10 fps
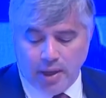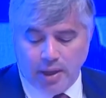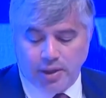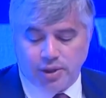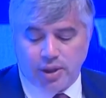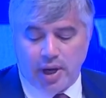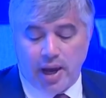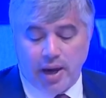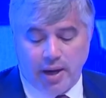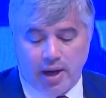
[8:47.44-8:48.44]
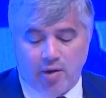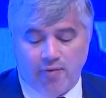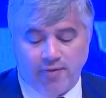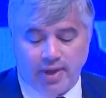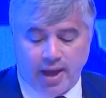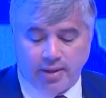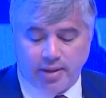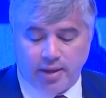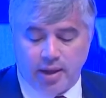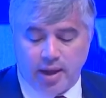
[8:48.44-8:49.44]
Each area of land
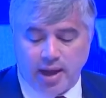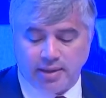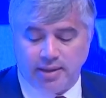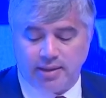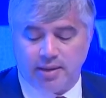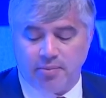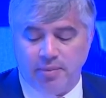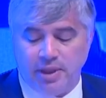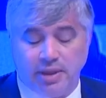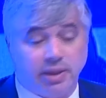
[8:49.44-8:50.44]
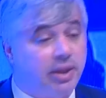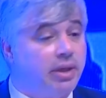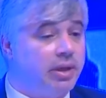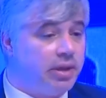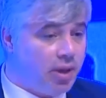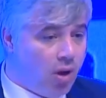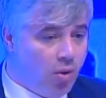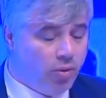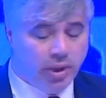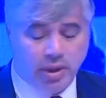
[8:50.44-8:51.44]
has its ministerial
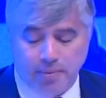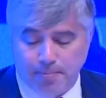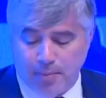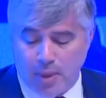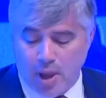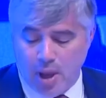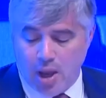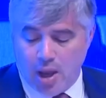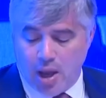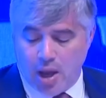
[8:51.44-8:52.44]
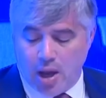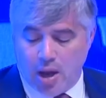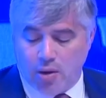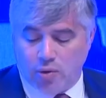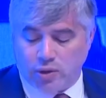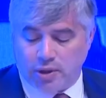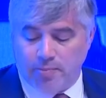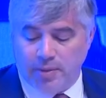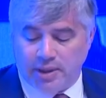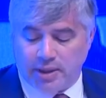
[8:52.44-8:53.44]
owner who
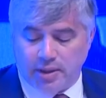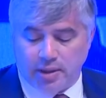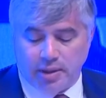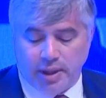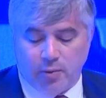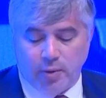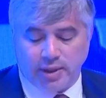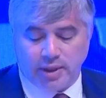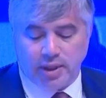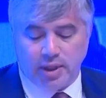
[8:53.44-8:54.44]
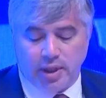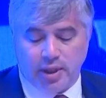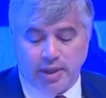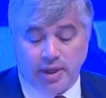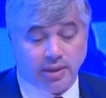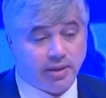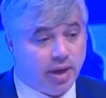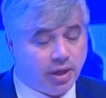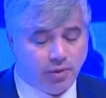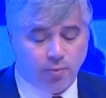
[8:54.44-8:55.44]
submits it requesting a
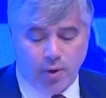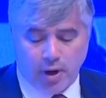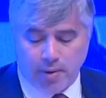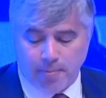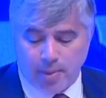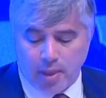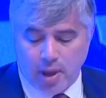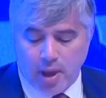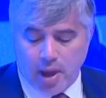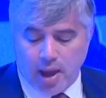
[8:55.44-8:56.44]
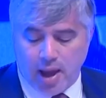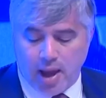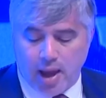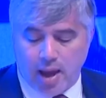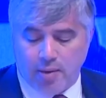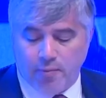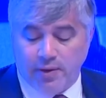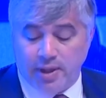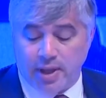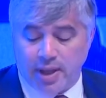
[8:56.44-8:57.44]
reconstruction work
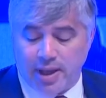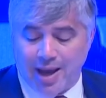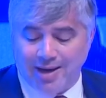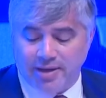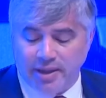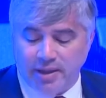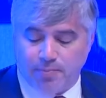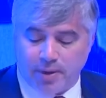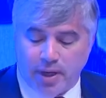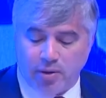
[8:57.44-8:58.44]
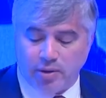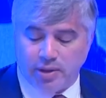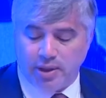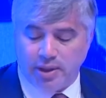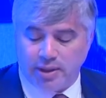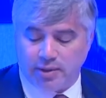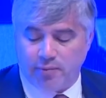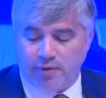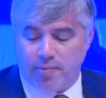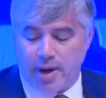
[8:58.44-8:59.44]
within an agreed priority list
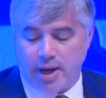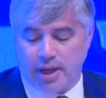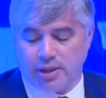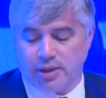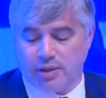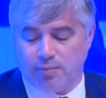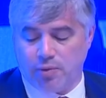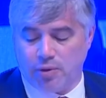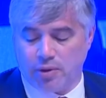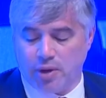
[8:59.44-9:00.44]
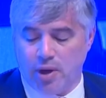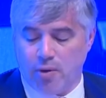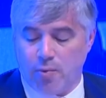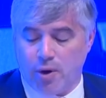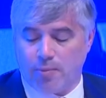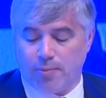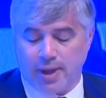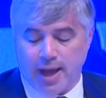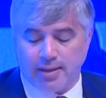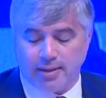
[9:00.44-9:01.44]
with mine action support work
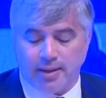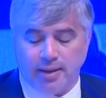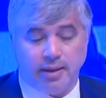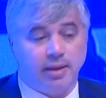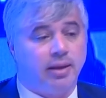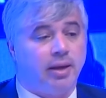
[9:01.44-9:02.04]
planned in